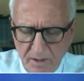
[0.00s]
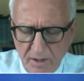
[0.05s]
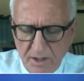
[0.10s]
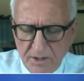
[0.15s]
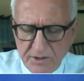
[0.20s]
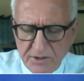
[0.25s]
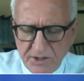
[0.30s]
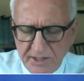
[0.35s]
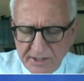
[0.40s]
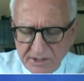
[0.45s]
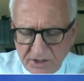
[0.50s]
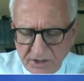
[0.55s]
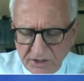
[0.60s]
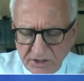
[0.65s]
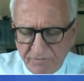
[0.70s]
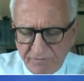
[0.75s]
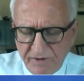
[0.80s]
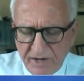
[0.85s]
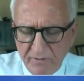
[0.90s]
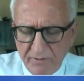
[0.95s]
Since its
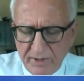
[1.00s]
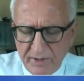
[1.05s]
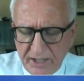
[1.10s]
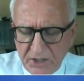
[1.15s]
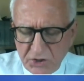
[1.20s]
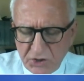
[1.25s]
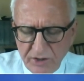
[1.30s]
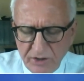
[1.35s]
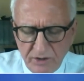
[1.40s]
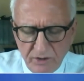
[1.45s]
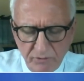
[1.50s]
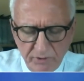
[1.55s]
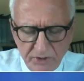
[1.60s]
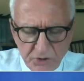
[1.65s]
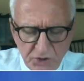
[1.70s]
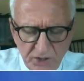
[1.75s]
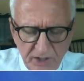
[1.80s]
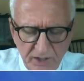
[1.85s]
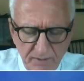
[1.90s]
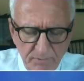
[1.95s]
foundation, the
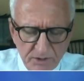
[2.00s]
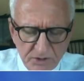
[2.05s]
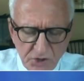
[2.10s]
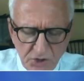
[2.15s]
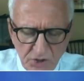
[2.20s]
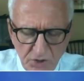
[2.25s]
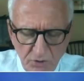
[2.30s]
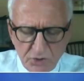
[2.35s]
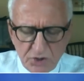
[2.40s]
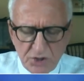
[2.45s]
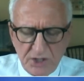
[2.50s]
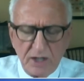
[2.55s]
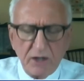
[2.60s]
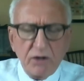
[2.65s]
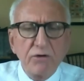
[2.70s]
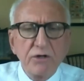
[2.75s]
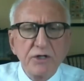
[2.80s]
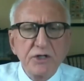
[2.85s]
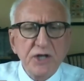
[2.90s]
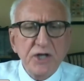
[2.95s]
regime has used
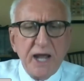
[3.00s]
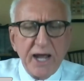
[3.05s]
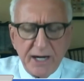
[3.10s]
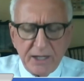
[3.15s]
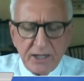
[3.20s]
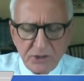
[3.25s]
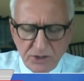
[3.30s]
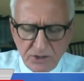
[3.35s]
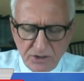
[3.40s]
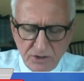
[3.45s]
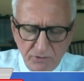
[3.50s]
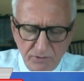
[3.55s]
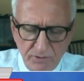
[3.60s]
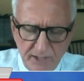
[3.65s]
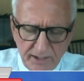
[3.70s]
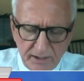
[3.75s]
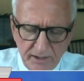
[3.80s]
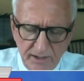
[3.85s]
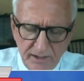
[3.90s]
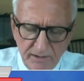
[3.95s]
terrorist acts
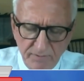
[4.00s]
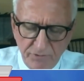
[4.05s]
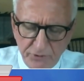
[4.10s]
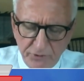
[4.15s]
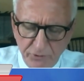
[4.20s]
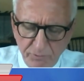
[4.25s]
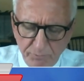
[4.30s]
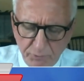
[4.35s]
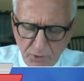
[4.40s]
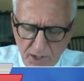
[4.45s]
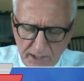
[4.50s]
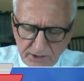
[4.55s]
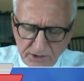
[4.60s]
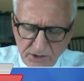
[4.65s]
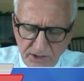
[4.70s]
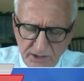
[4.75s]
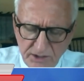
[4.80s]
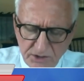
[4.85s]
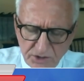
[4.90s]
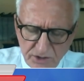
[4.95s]
directly and through
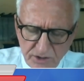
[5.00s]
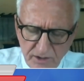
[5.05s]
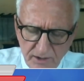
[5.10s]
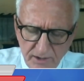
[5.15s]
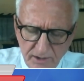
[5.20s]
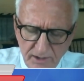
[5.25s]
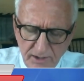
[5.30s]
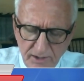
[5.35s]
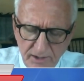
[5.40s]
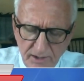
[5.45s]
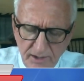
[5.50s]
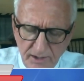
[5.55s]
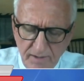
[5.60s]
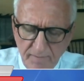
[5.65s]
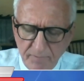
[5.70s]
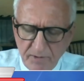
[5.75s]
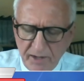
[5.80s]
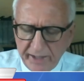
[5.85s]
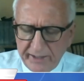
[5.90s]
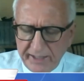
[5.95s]
proxies
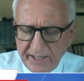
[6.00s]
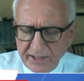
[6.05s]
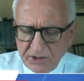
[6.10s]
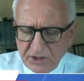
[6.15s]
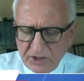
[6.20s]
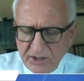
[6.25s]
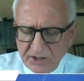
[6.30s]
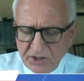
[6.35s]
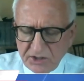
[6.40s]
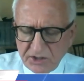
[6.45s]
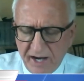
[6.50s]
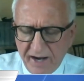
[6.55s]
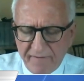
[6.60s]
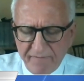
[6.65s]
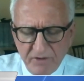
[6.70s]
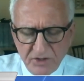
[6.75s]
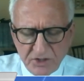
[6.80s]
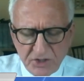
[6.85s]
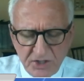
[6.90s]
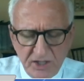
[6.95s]
against its
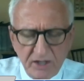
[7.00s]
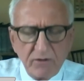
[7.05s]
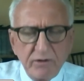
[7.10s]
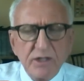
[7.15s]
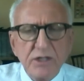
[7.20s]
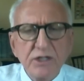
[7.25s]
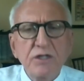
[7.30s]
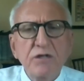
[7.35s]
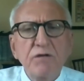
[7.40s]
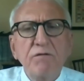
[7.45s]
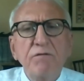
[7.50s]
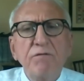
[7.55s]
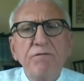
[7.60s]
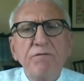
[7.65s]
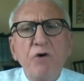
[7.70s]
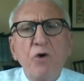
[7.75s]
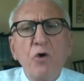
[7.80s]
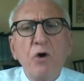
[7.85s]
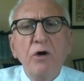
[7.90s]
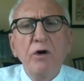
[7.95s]
adversaries,
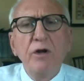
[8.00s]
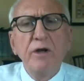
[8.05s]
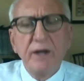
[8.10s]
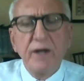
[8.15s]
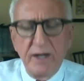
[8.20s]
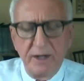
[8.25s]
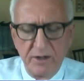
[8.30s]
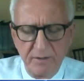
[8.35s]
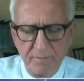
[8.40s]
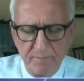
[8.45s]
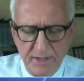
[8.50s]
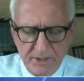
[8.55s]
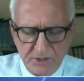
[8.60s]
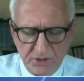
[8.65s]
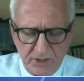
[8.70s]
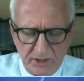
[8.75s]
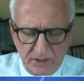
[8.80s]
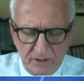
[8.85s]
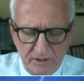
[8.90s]
foreign and domestic.